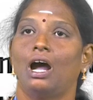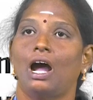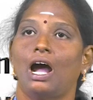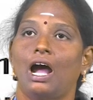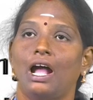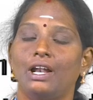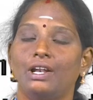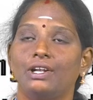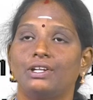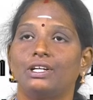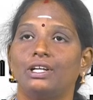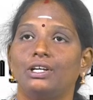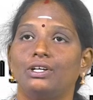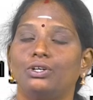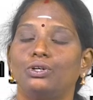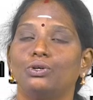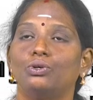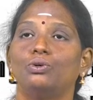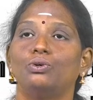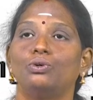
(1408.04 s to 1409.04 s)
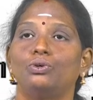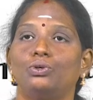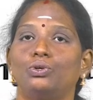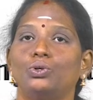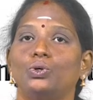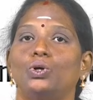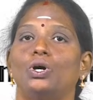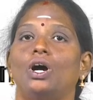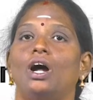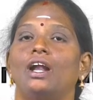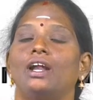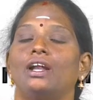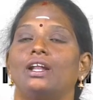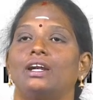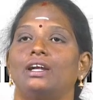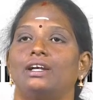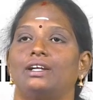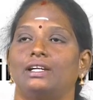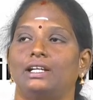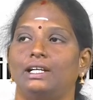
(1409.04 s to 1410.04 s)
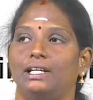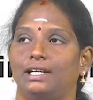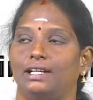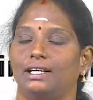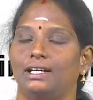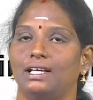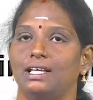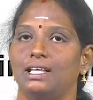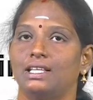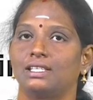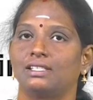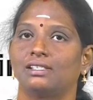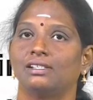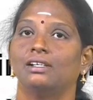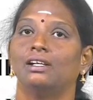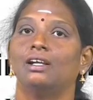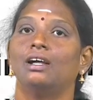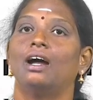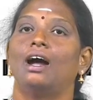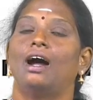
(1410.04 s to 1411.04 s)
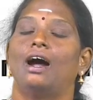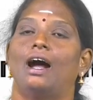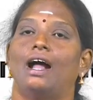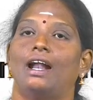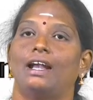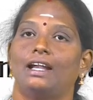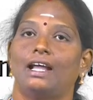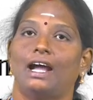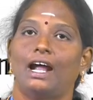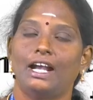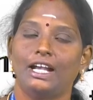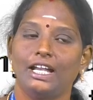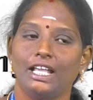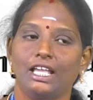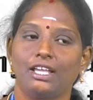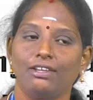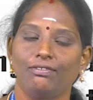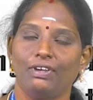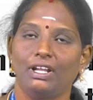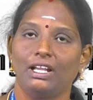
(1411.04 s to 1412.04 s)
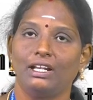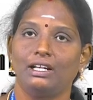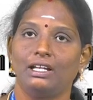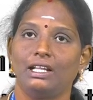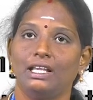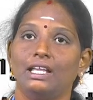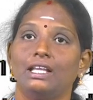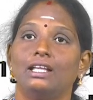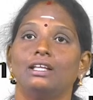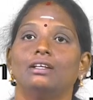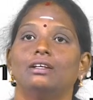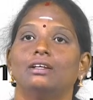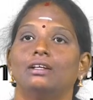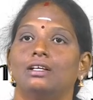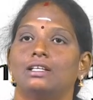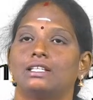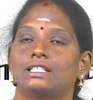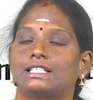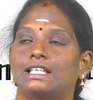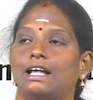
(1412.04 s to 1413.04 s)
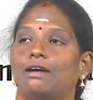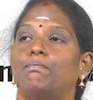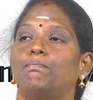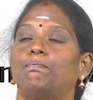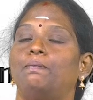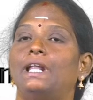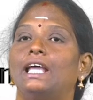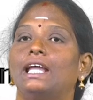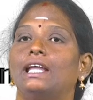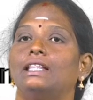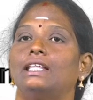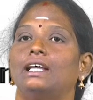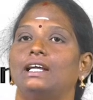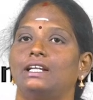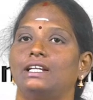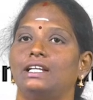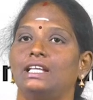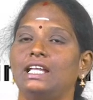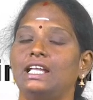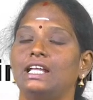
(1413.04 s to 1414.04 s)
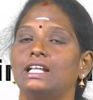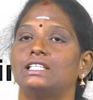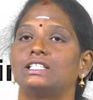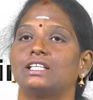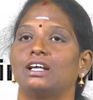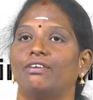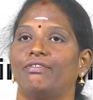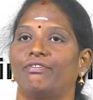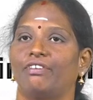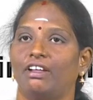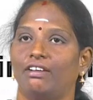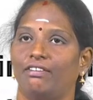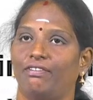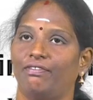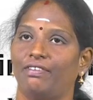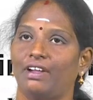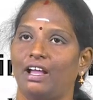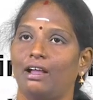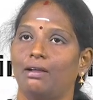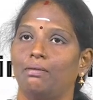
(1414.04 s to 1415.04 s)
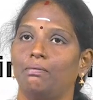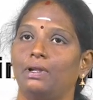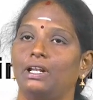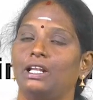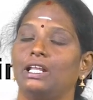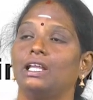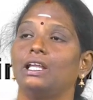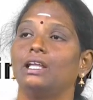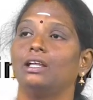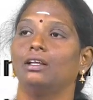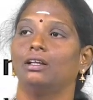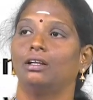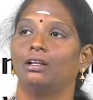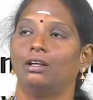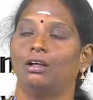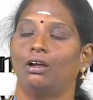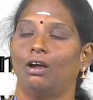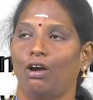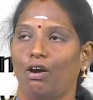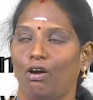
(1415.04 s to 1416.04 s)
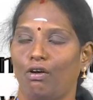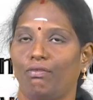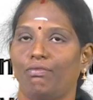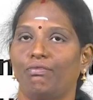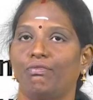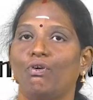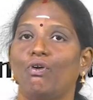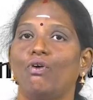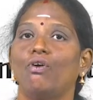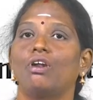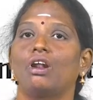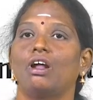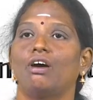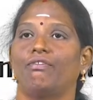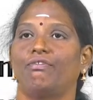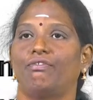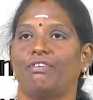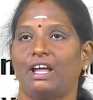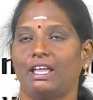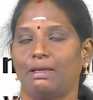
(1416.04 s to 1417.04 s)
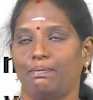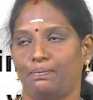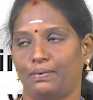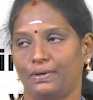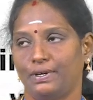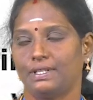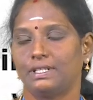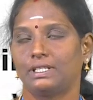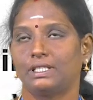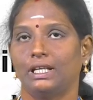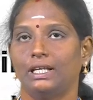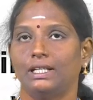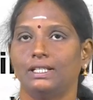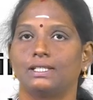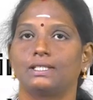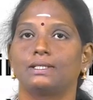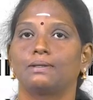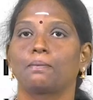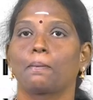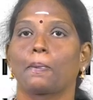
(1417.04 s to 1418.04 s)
100 to 200 liters and adequately supply the needs of a family of 4 or 5 persons.